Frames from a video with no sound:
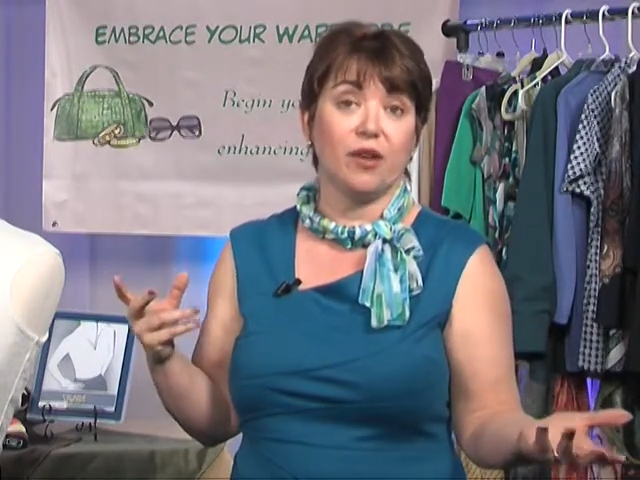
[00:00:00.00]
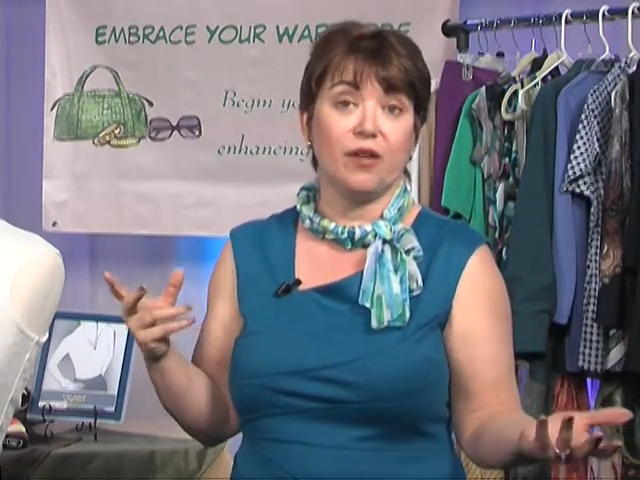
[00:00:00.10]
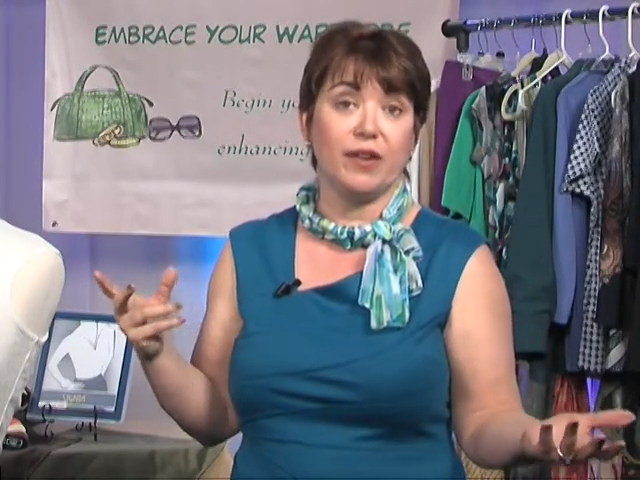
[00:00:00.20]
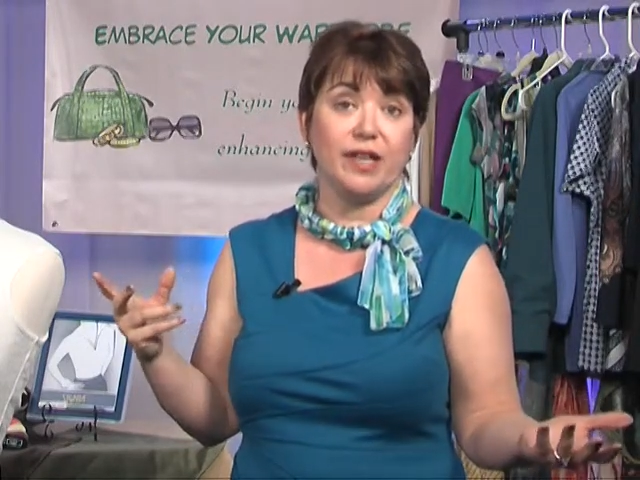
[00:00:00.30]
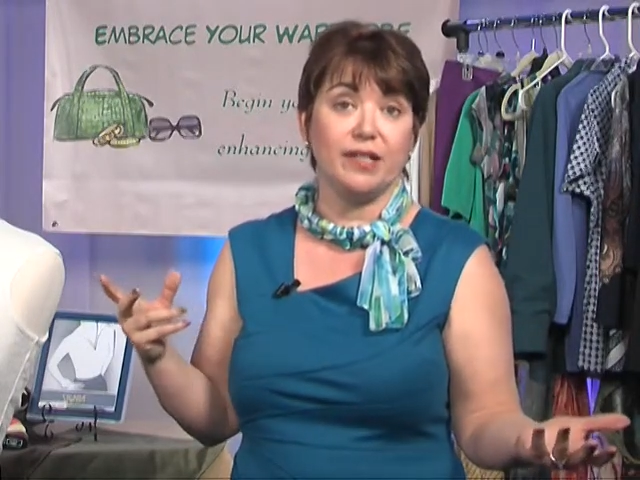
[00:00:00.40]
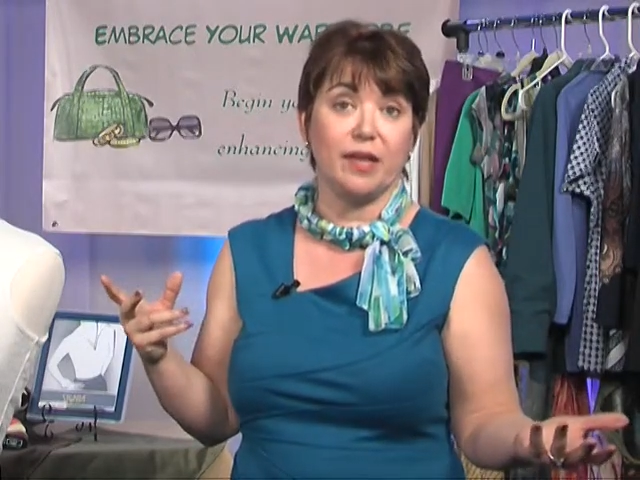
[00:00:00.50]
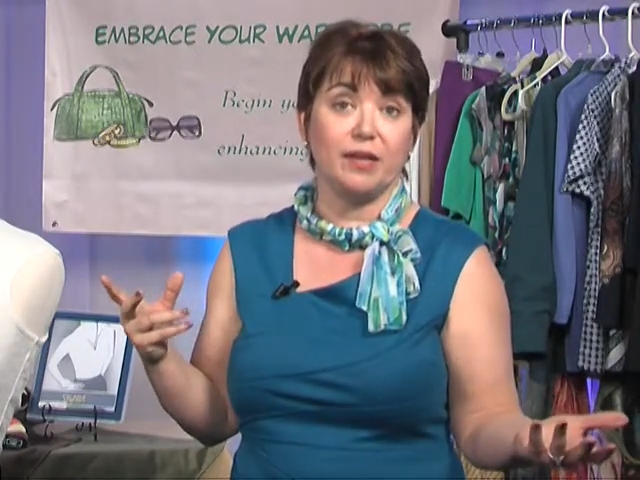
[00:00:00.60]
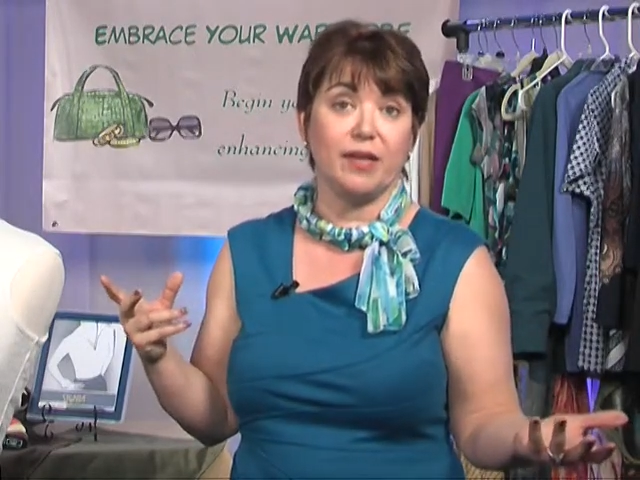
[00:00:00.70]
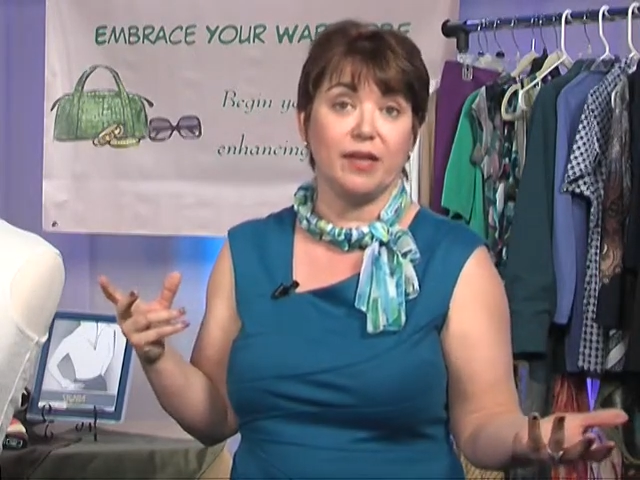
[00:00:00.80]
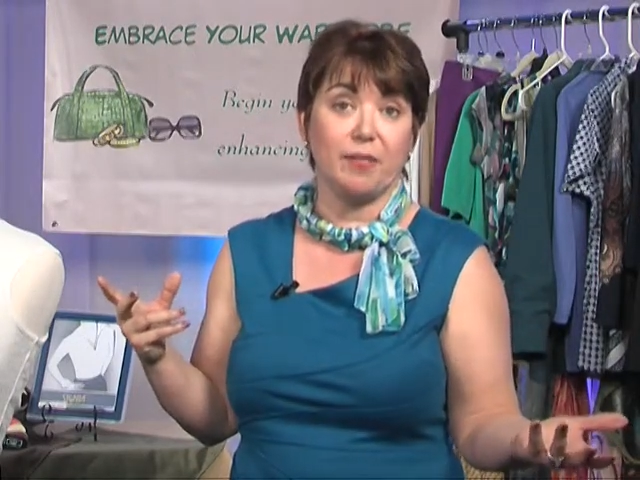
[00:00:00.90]
already
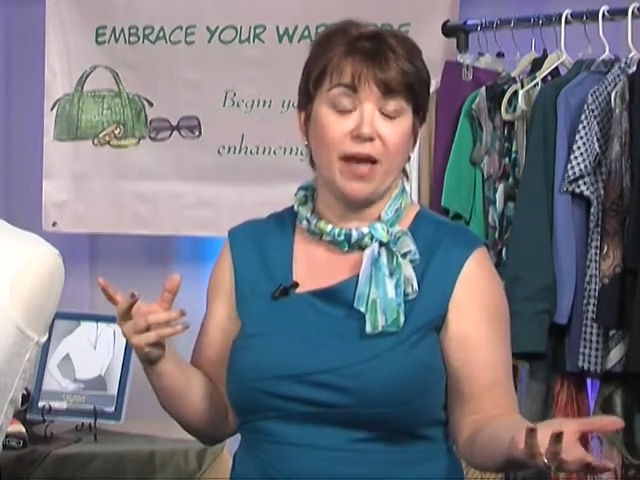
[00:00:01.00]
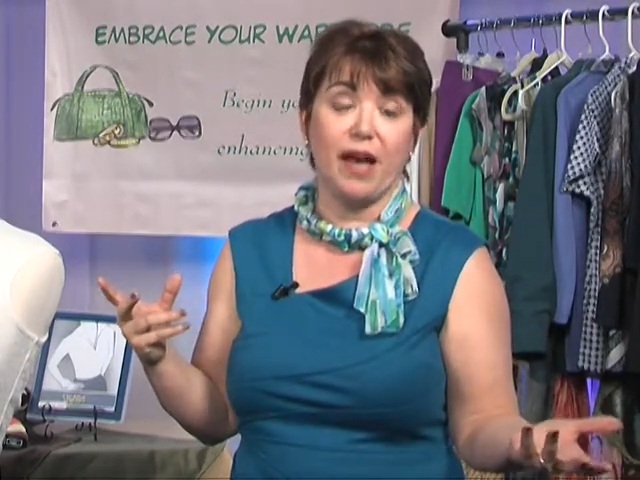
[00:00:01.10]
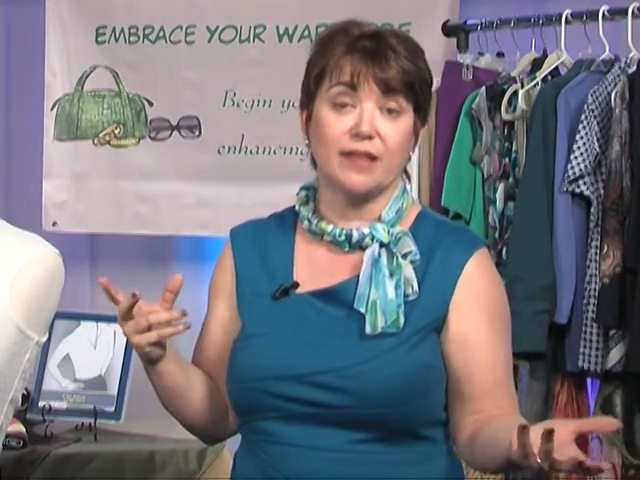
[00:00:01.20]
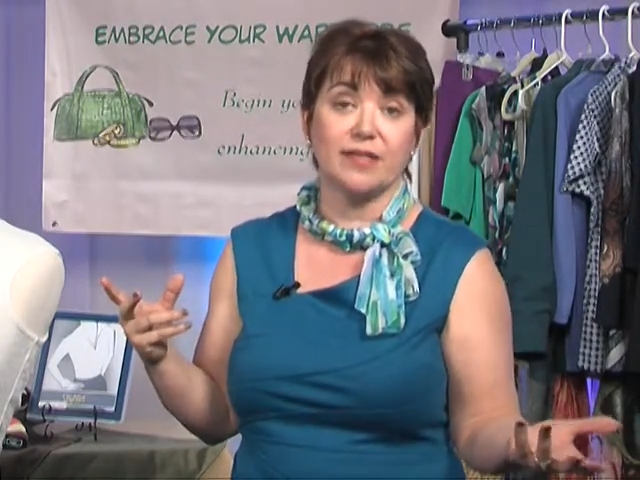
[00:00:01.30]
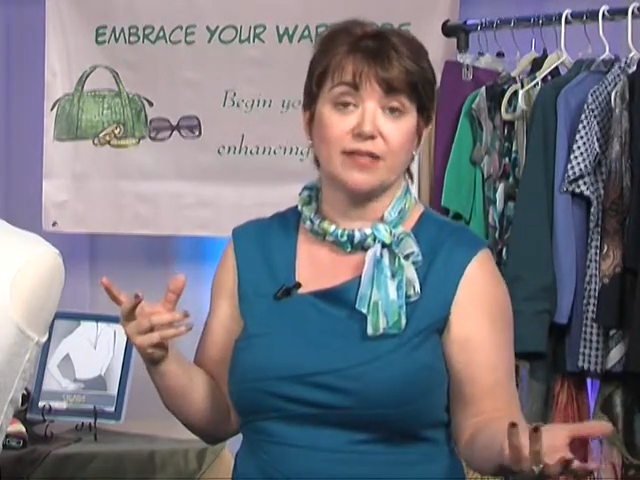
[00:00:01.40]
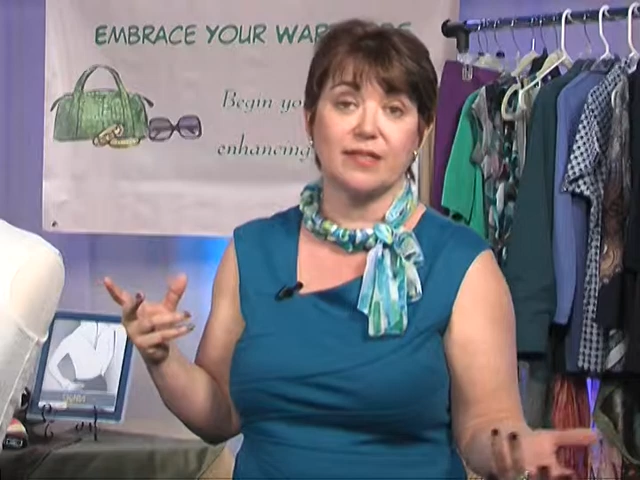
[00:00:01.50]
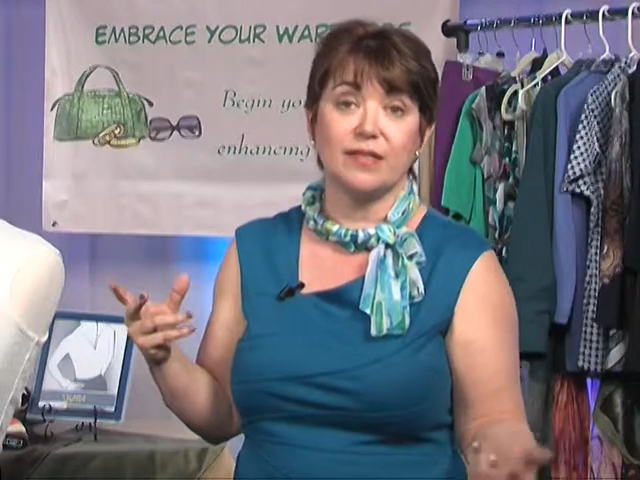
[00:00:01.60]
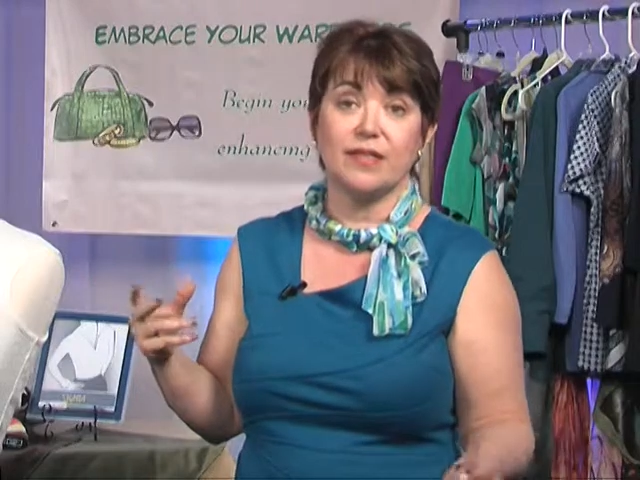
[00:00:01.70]
done in the past.